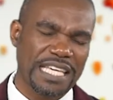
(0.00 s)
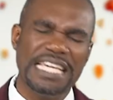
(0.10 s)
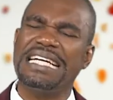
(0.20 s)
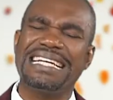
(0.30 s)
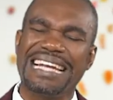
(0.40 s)

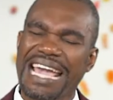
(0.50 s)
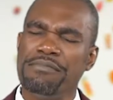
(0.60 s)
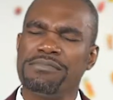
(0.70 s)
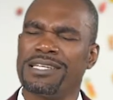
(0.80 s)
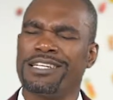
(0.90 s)
He
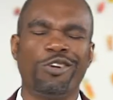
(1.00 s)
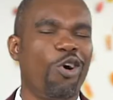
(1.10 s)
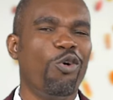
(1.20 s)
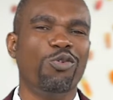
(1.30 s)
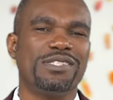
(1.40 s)
claims it and
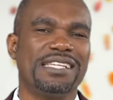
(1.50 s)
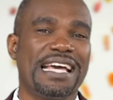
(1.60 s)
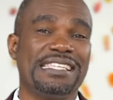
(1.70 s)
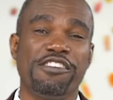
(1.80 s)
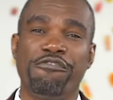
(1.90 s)
holds it
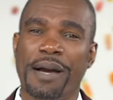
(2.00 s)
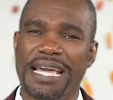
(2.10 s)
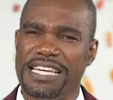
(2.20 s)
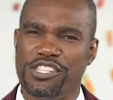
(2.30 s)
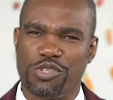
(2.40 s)
as if by
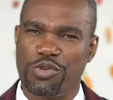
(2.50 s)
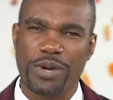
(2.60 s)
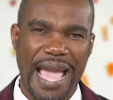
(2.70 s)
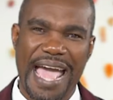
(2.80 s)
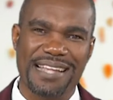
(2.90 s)
his
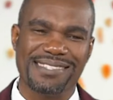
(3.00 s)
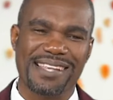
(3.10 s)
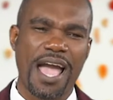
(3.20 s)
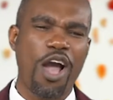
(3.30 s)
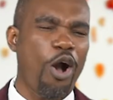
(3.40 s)
two hands.